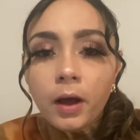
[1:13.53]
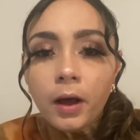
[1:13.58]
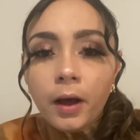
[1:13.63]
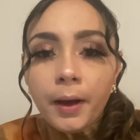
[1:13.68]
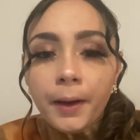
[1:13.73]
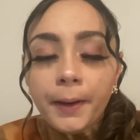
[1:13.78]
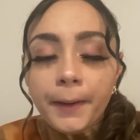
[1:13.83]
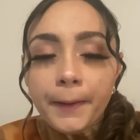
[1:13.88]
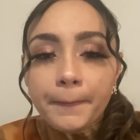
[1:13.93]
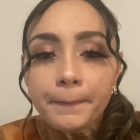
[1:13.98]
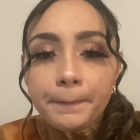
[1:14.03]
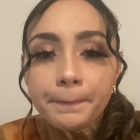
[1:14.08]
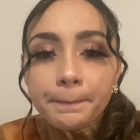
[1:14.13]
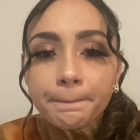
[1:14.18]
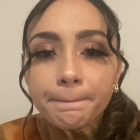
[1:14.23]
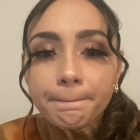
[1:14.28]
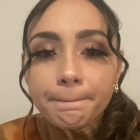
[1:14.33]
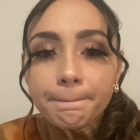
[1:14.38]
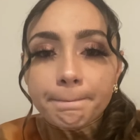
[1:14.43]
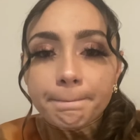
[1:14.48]

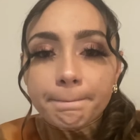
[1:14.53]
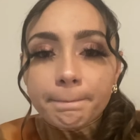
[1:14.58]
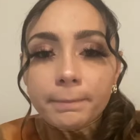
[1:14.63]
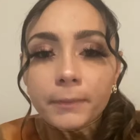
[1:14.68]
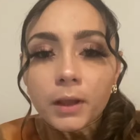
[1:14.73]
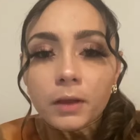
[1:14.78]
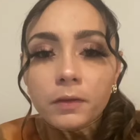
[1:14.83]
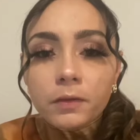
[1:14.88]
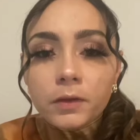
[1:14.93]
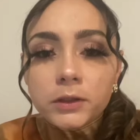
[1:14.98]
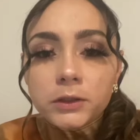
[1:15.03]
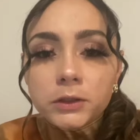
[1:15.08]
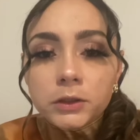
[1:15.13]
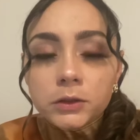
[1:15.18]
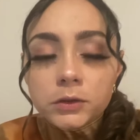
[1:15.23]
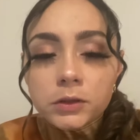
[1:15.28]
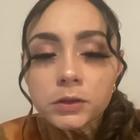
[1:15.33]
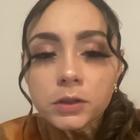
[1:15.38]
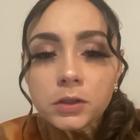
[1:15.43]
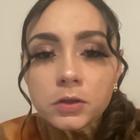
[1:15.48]
the
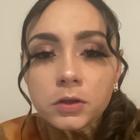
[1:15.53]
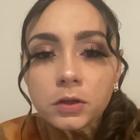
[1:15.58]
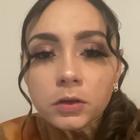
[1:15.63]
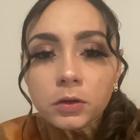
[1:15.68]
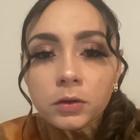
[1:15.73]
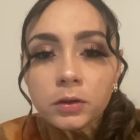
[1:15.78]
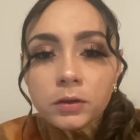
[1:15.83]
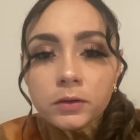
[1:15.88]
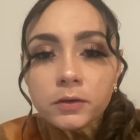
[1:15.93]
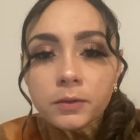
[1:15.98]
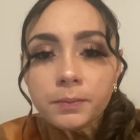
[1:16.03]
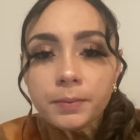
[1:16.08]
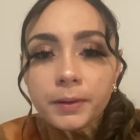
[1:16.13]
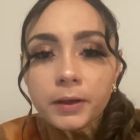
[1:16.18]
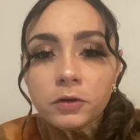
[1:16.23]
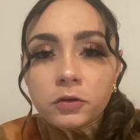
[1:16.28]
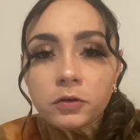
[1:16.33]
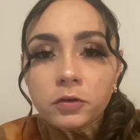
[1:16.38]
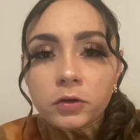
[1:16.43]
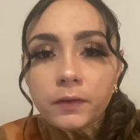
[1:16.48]
children's zone, to
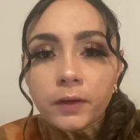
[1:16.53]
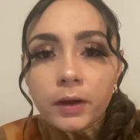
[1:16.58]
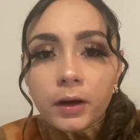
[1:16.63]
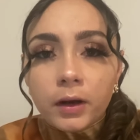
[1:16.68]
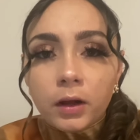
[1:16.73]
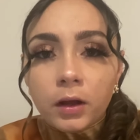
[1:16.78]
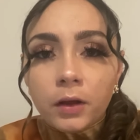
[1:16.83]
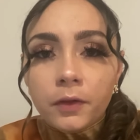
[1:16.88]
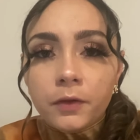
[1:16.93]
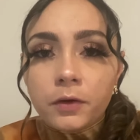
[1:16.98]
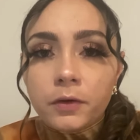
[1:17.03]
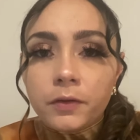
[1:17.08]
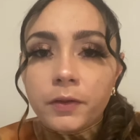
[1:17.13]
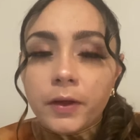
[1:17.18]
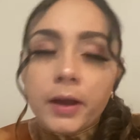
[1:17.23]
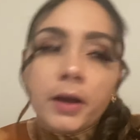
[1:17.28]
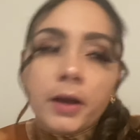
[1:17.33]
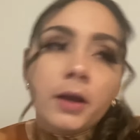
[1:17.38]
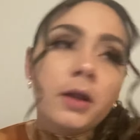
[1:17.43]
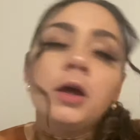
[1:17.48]
be sure that other
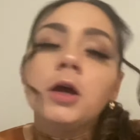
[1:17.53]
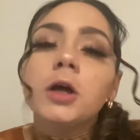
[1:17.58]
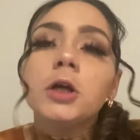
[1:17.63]
than